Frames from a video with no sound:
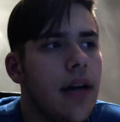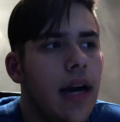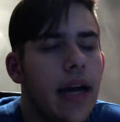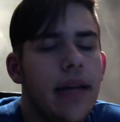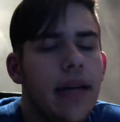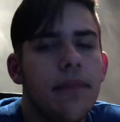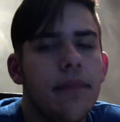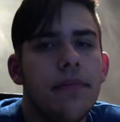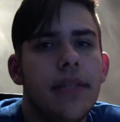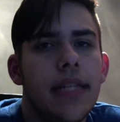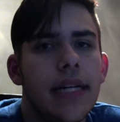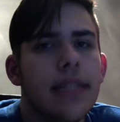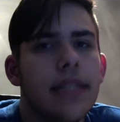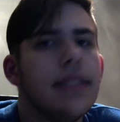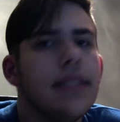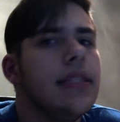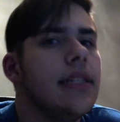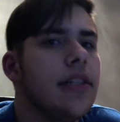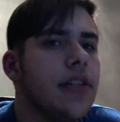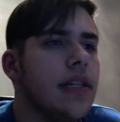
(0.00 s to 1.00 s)
I am dead
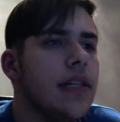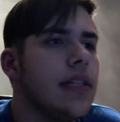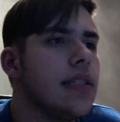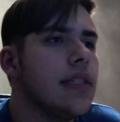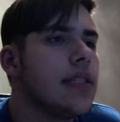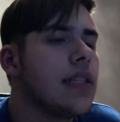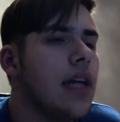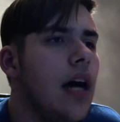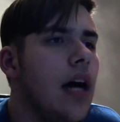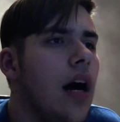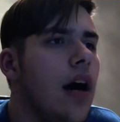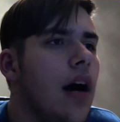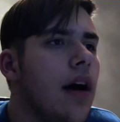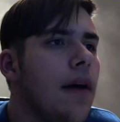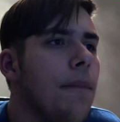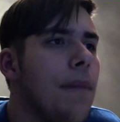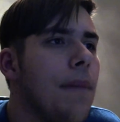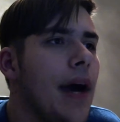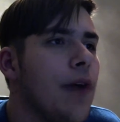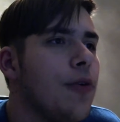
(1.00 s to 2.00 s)
serious.
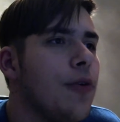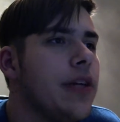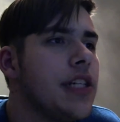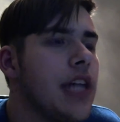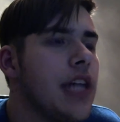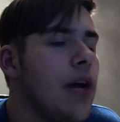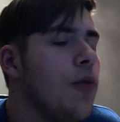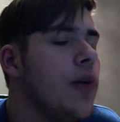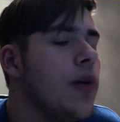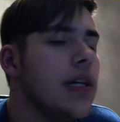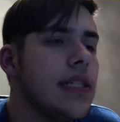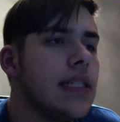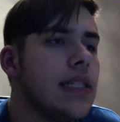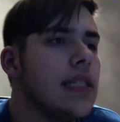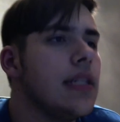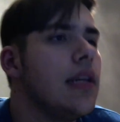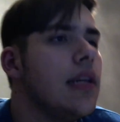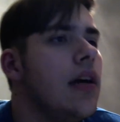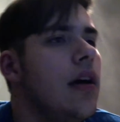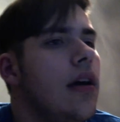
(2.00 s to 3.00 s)
Um, I wish I
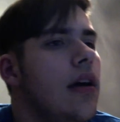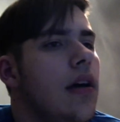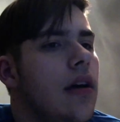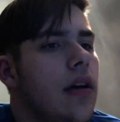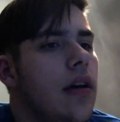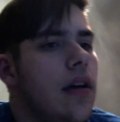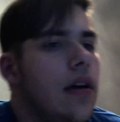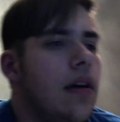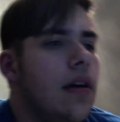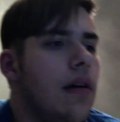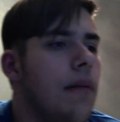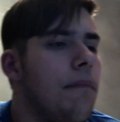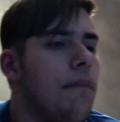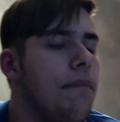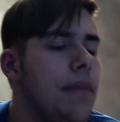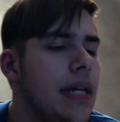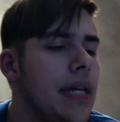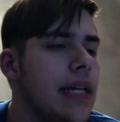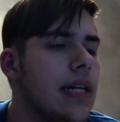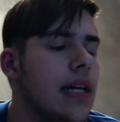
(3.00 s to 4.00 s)
wasn't
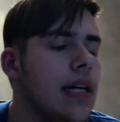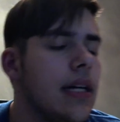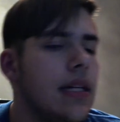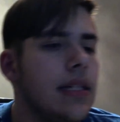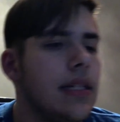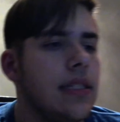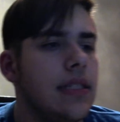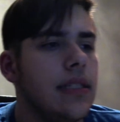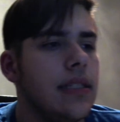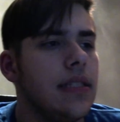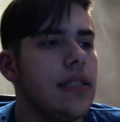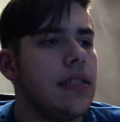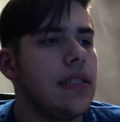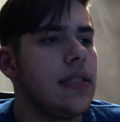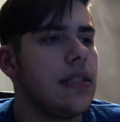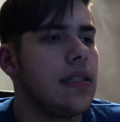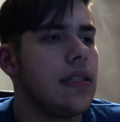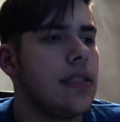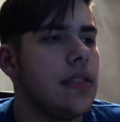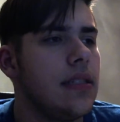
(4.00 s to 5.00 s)

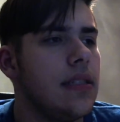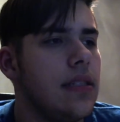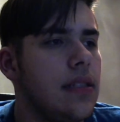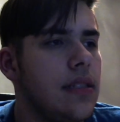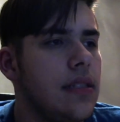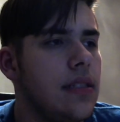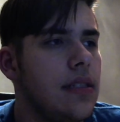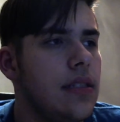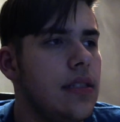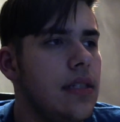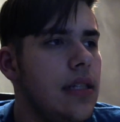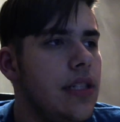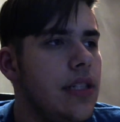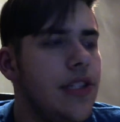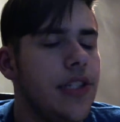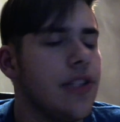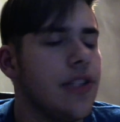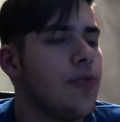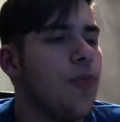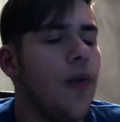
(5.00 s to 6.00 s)
because it's
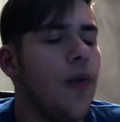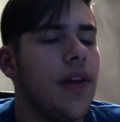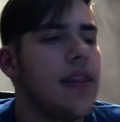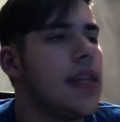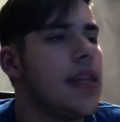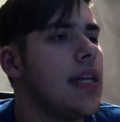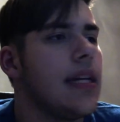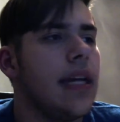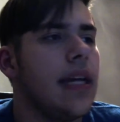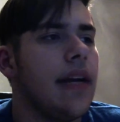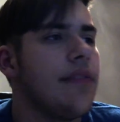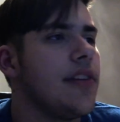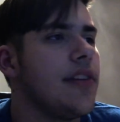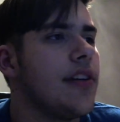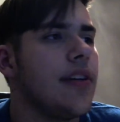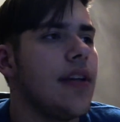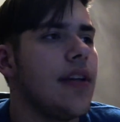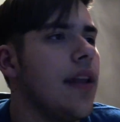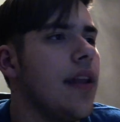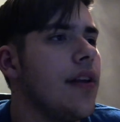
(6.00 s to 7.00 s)
just one thing after
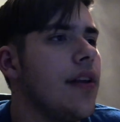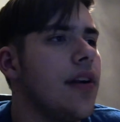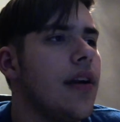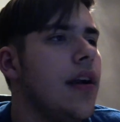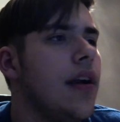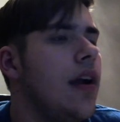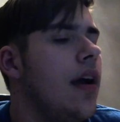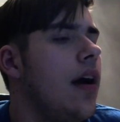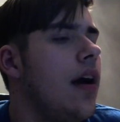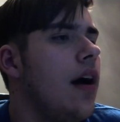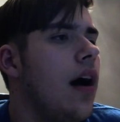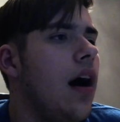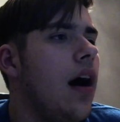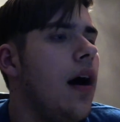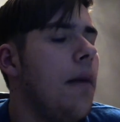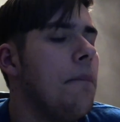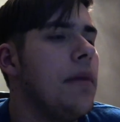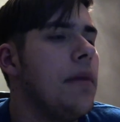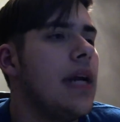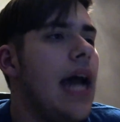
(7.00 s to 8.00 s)
another.
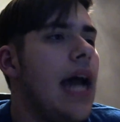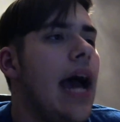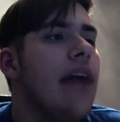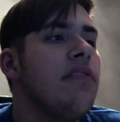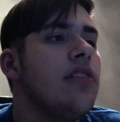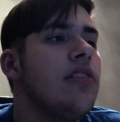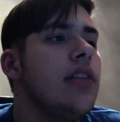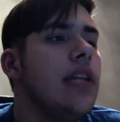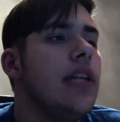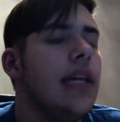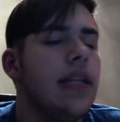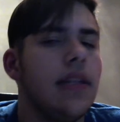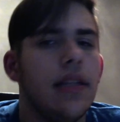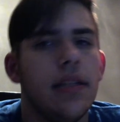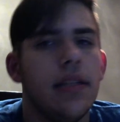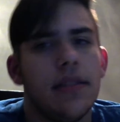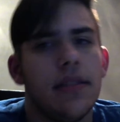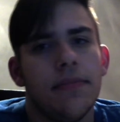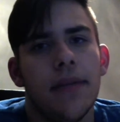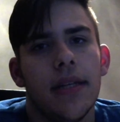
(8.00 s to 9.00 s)
Um, but after the end of
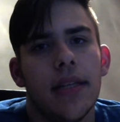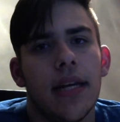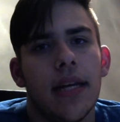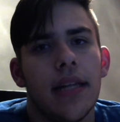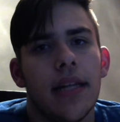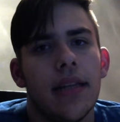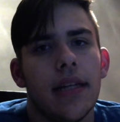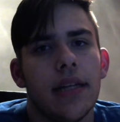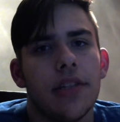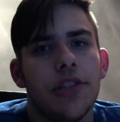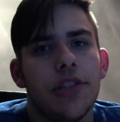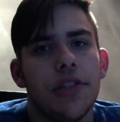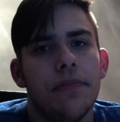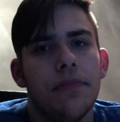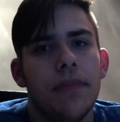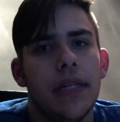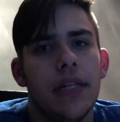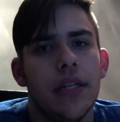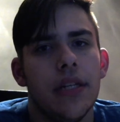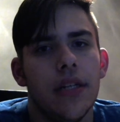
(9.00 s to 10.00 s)
this month, I think I should
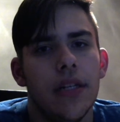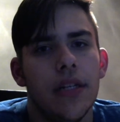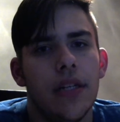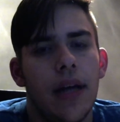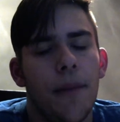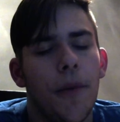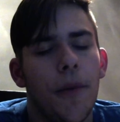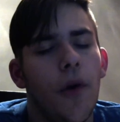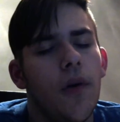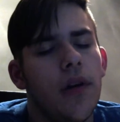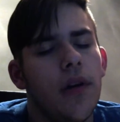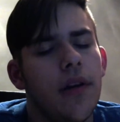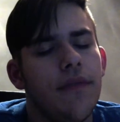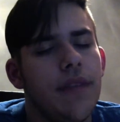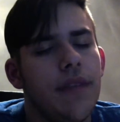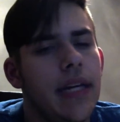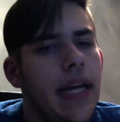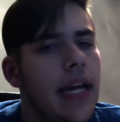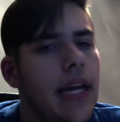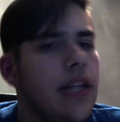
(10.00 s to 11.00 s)
be good. I'm going on
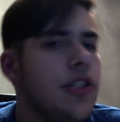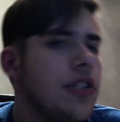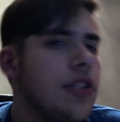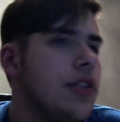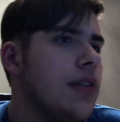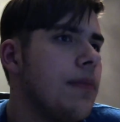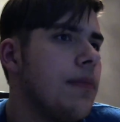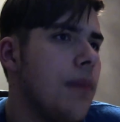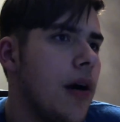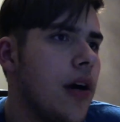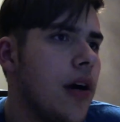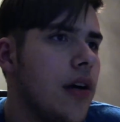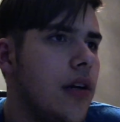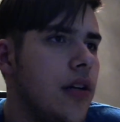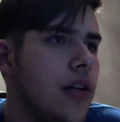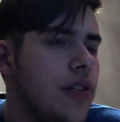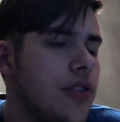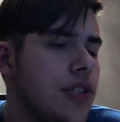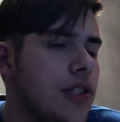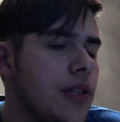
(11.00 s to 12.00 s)
vacation
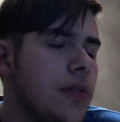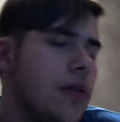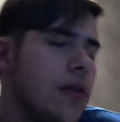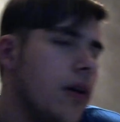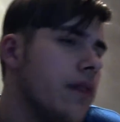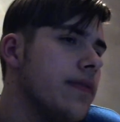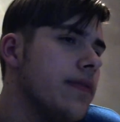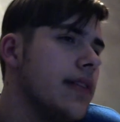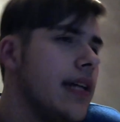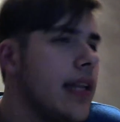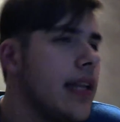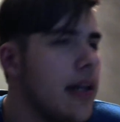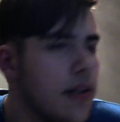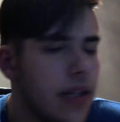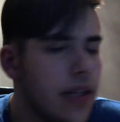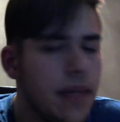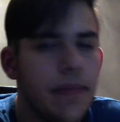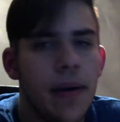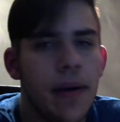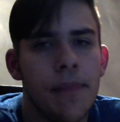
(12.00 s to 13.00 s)
tomorrow, so hopefully that'll
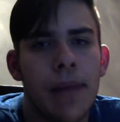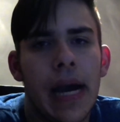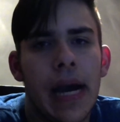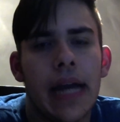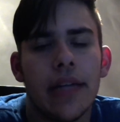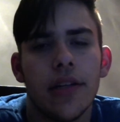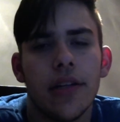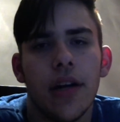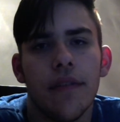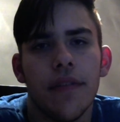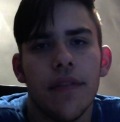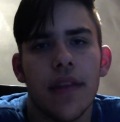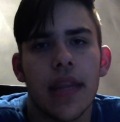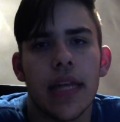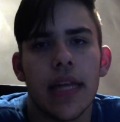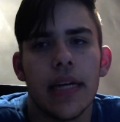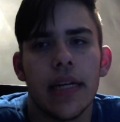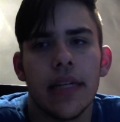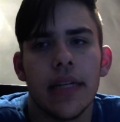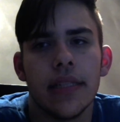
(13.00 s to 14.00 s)
get my mind off of
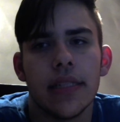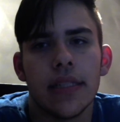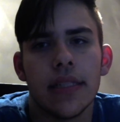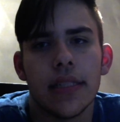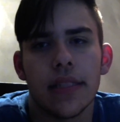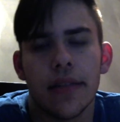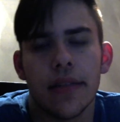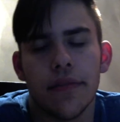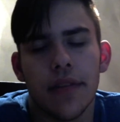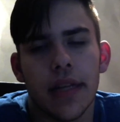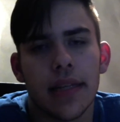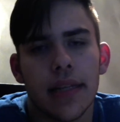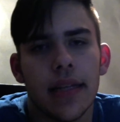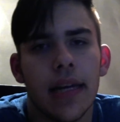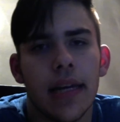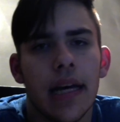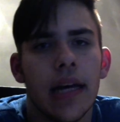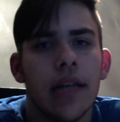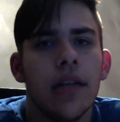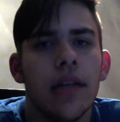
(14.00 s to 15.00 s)
things and stuff like
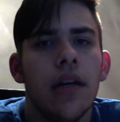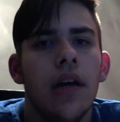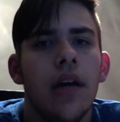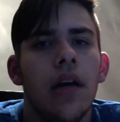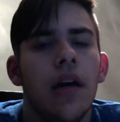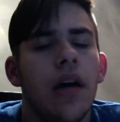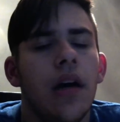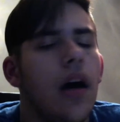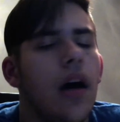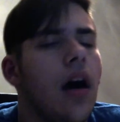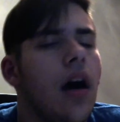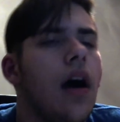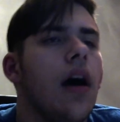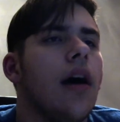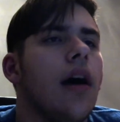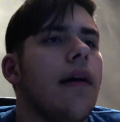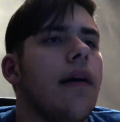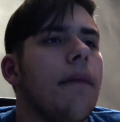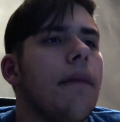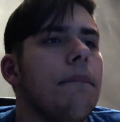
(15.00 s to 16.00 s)
that.
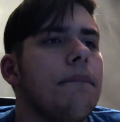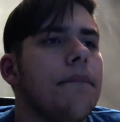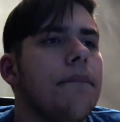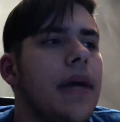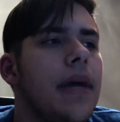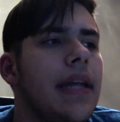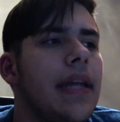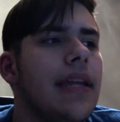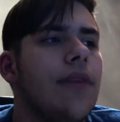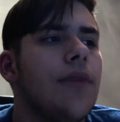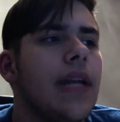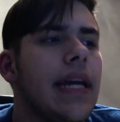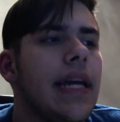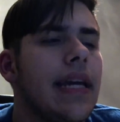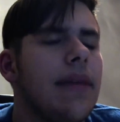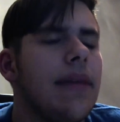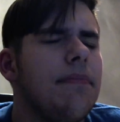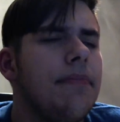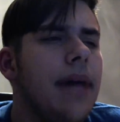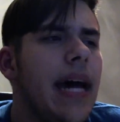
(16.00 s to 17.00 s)
Um, and then when I
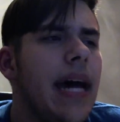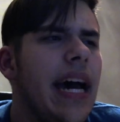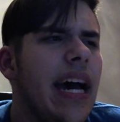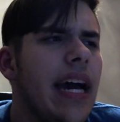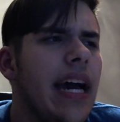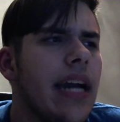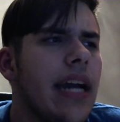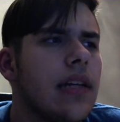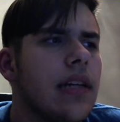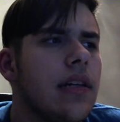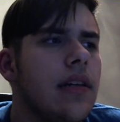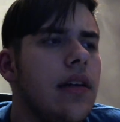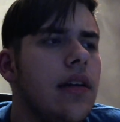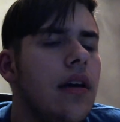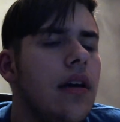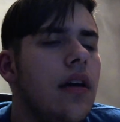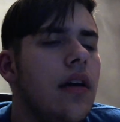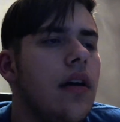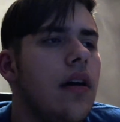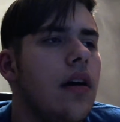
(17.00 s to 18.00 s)
get back,
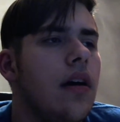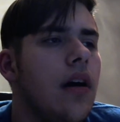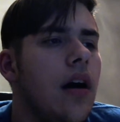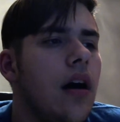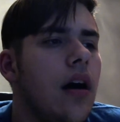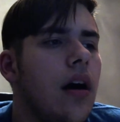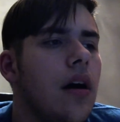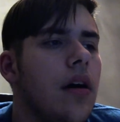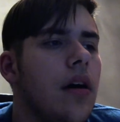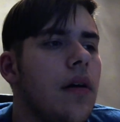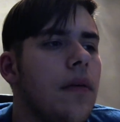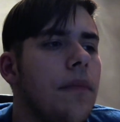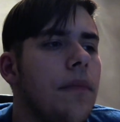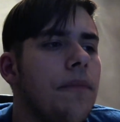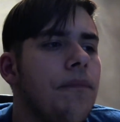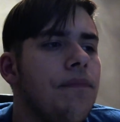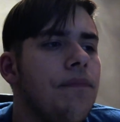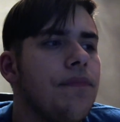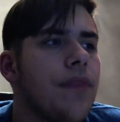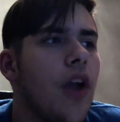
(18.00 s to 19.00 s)

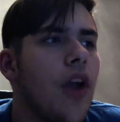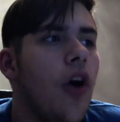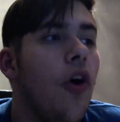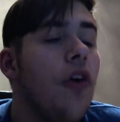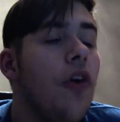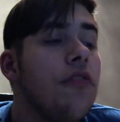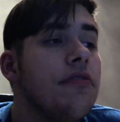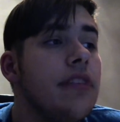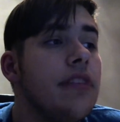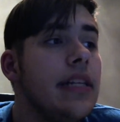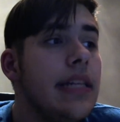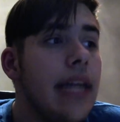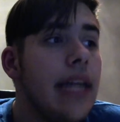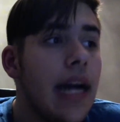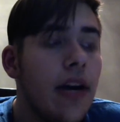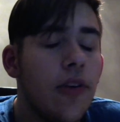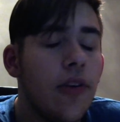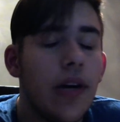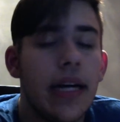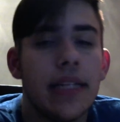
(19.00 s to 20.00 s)
um, hopefully
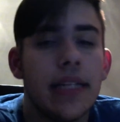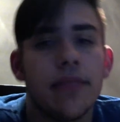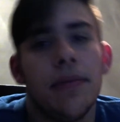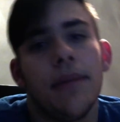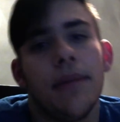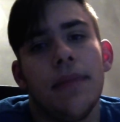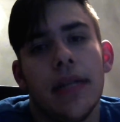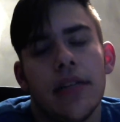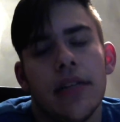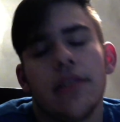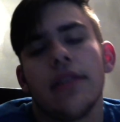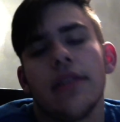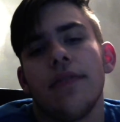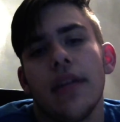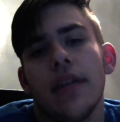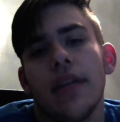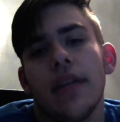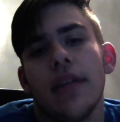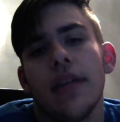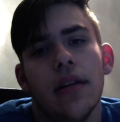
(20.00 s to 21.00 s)
I will ask my parents if
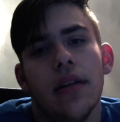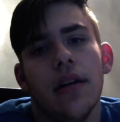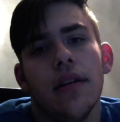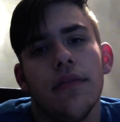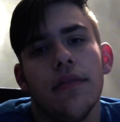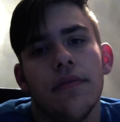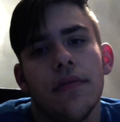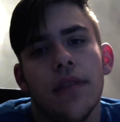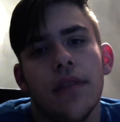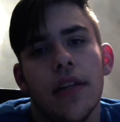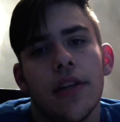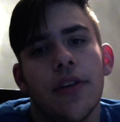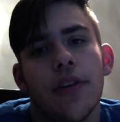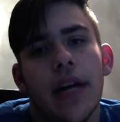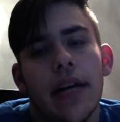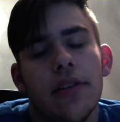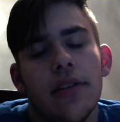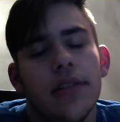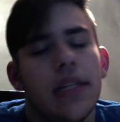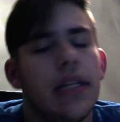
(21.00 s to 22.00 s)
I can get off the
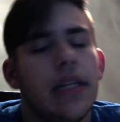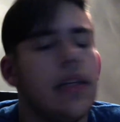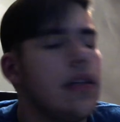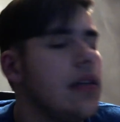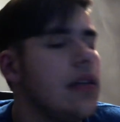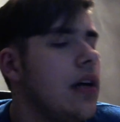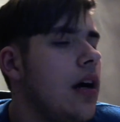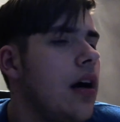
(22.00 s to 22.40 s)
grounding.